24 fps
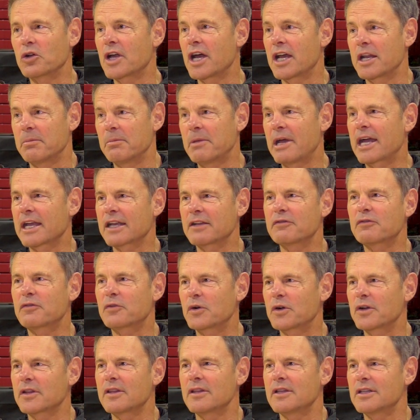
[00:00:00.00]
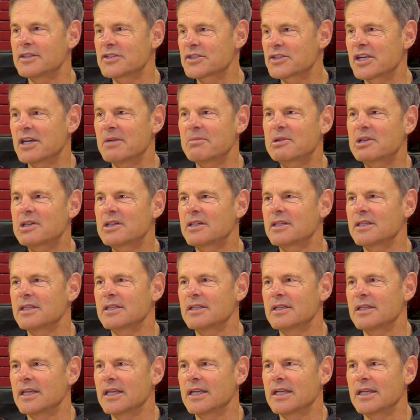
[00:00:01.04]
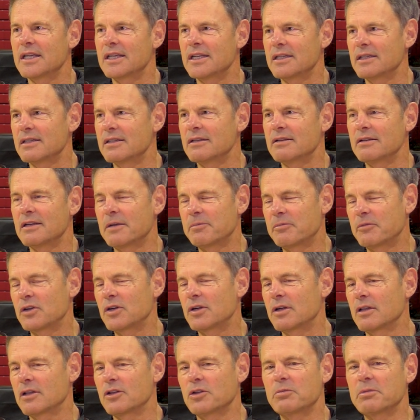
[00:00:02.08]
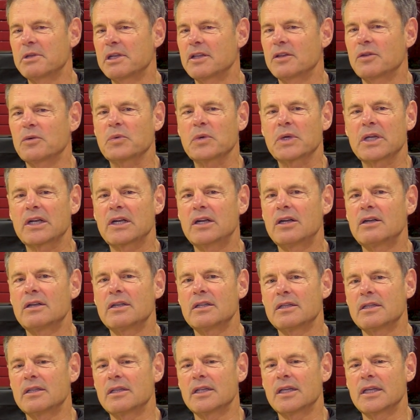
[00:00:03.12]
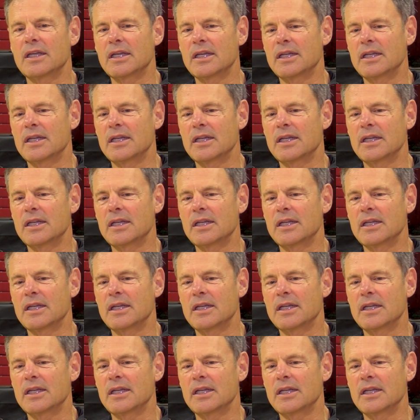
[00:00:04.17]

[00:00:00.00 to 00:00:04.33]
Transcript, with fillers: kind of back and forth in the summer and up there a little bit in the winter, and